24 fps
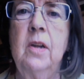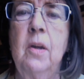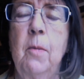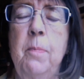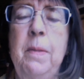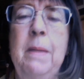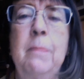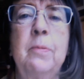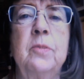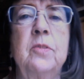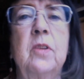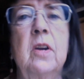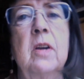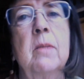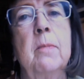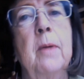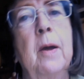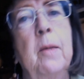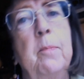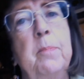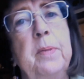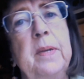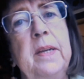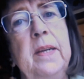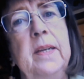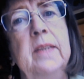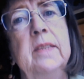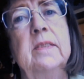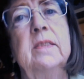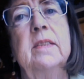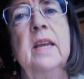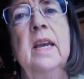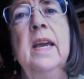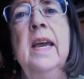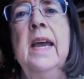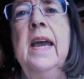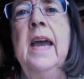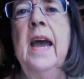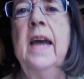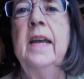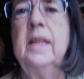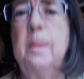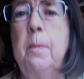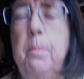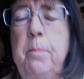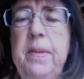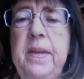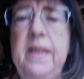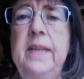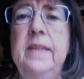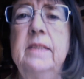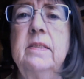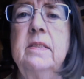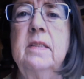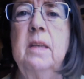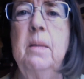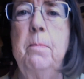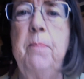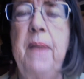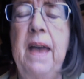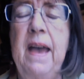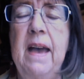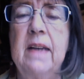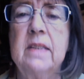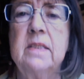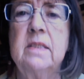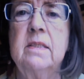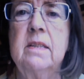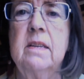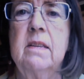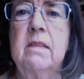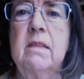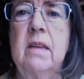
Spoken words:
People talk about peace and the peace that passeth